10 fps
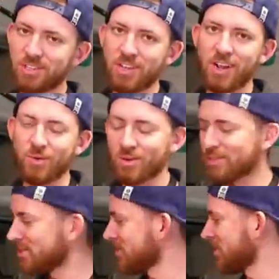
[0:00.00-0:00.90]
just got
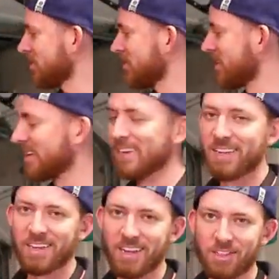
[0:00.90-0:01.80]
one, so
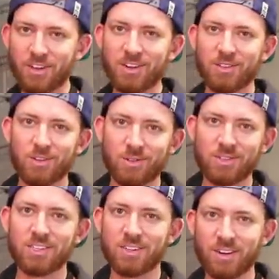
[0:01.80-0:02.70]
I thought I'd throw
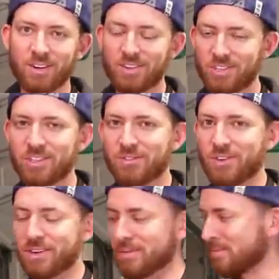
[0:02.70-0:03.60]
this in there just
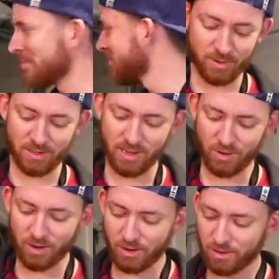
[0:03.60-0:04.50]
for him. But
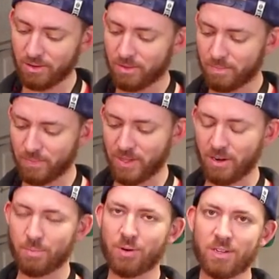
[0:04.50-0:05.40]
they
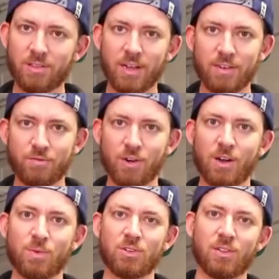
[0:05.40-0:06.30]
are pretty light for
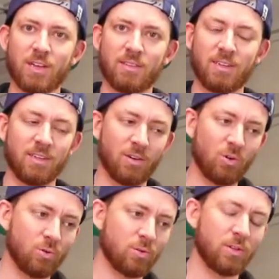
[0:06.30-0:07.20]
how much line they can
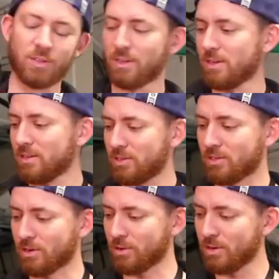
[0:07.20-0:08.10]
hold.
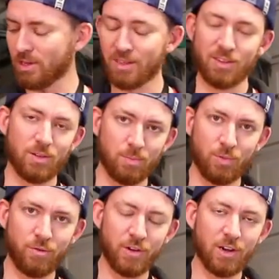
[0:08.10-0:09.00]
So
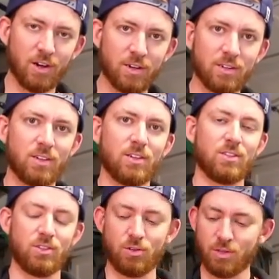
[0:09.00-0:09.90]
moving on
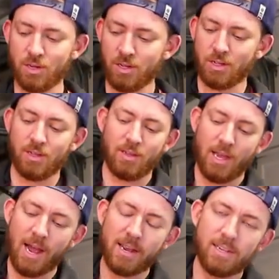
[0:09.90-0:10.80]
to the
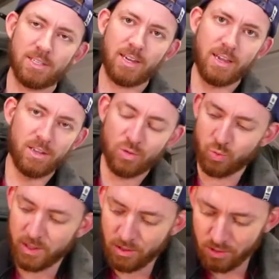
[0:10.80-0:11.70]
highest end
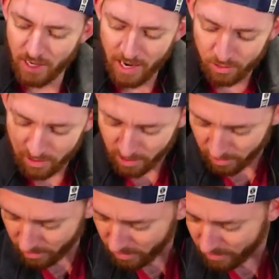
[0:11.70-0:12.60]
reels out
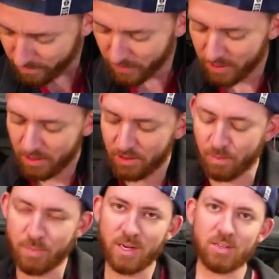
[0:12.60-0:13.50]
there.
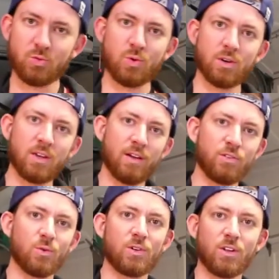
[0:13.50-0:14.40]
The biggest one
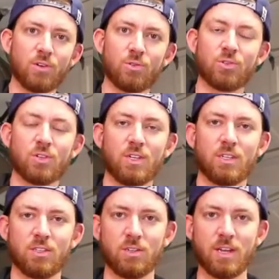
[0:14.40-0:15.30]
everyone knows is the